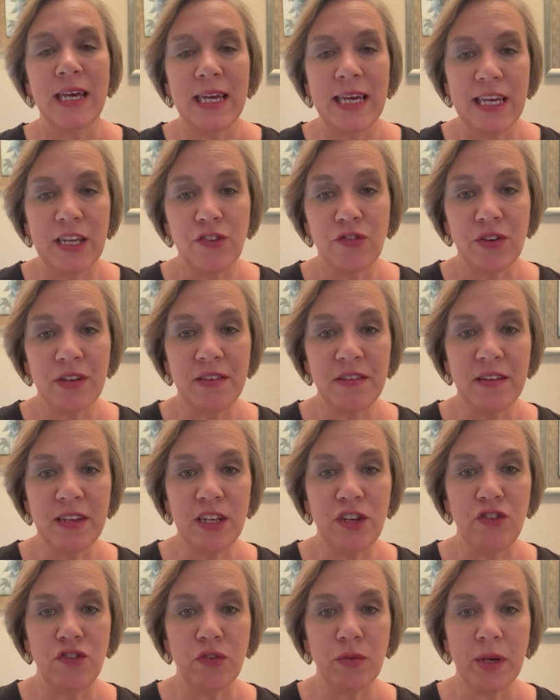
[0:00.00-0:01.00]
interest
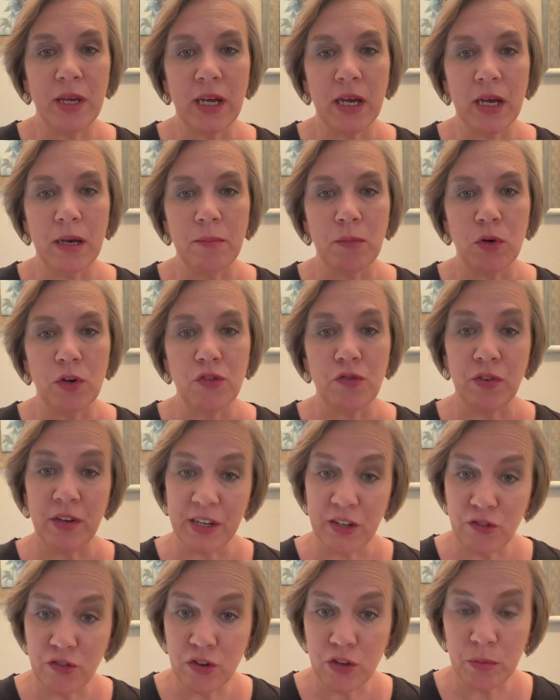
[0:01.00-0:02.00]
in doing a more
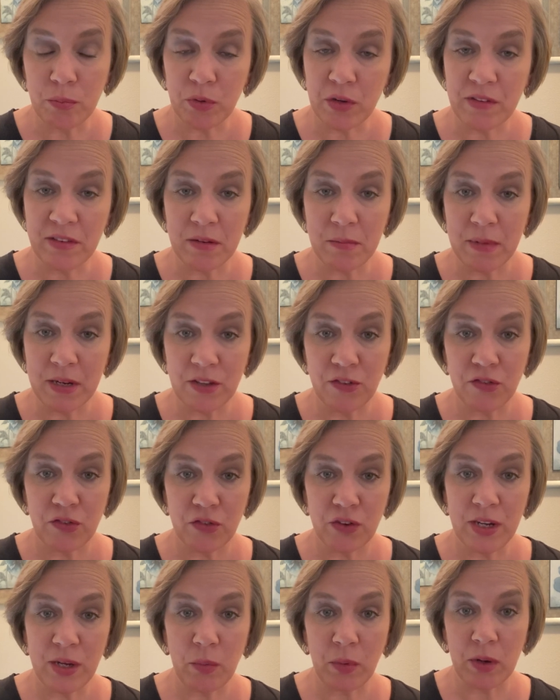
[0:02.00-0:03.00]
traditional prison
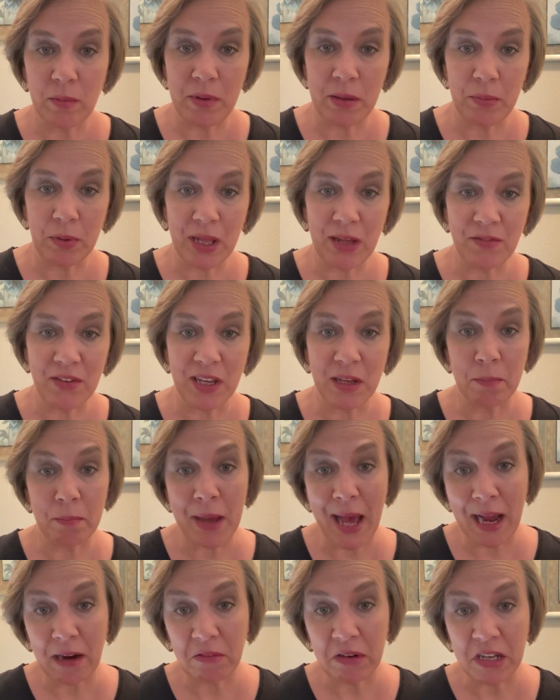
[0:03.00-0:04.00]
ministry where people have to get
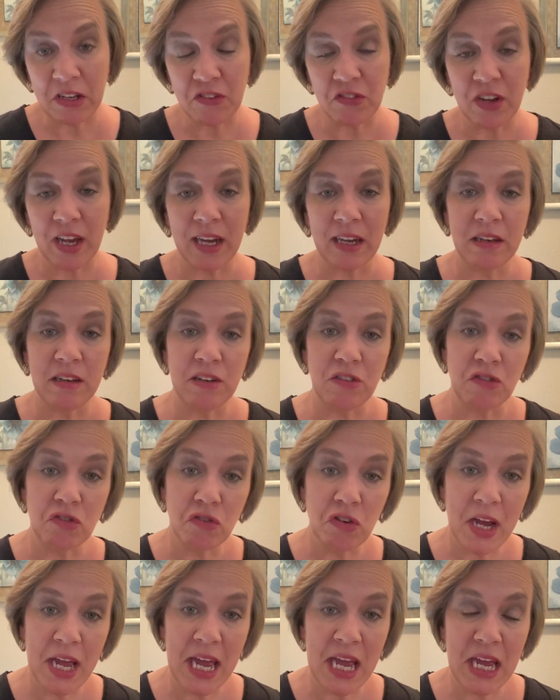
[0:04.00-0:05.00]
background checked and
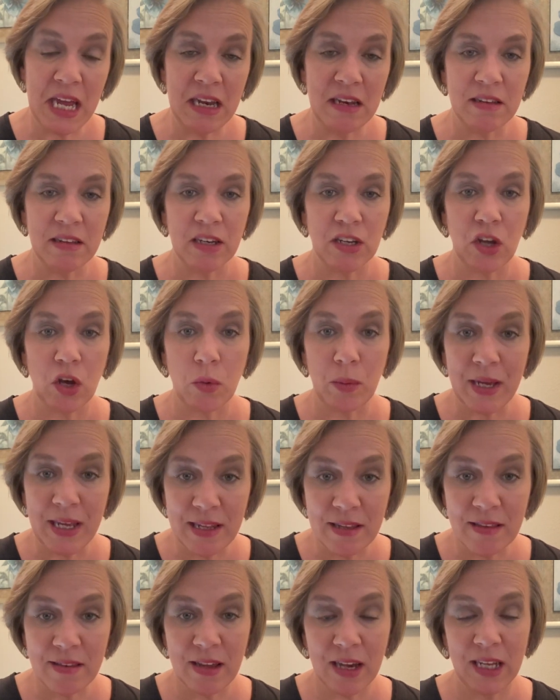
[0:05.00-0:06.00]
trained and go
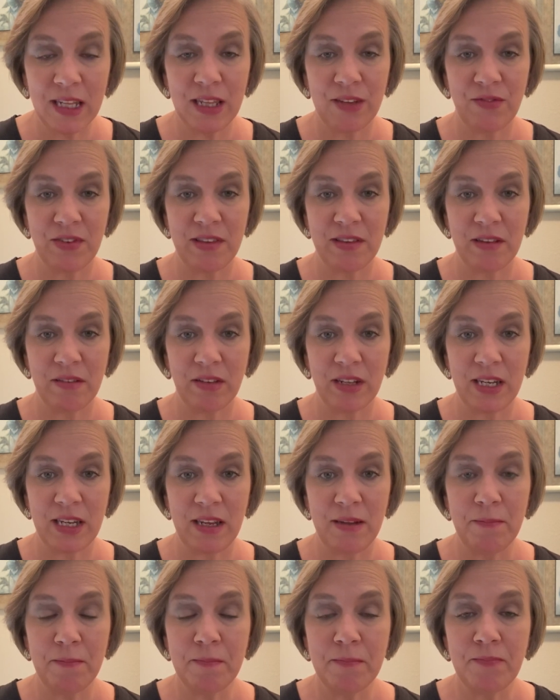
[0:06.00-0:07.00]
inside the
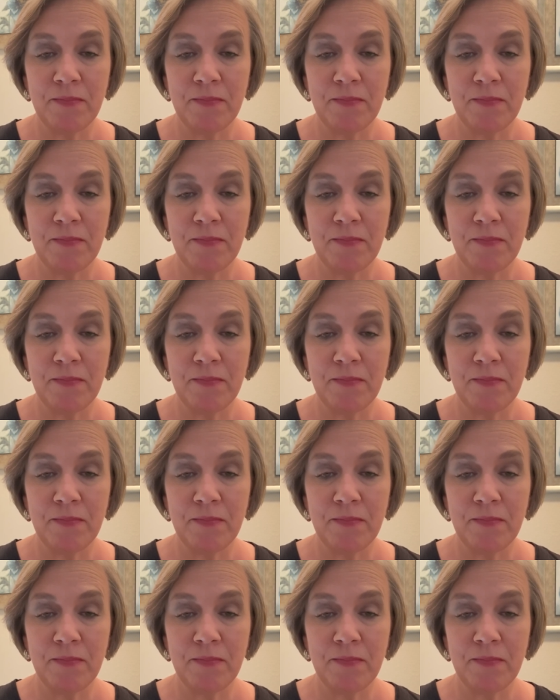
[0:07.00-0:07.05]
facility,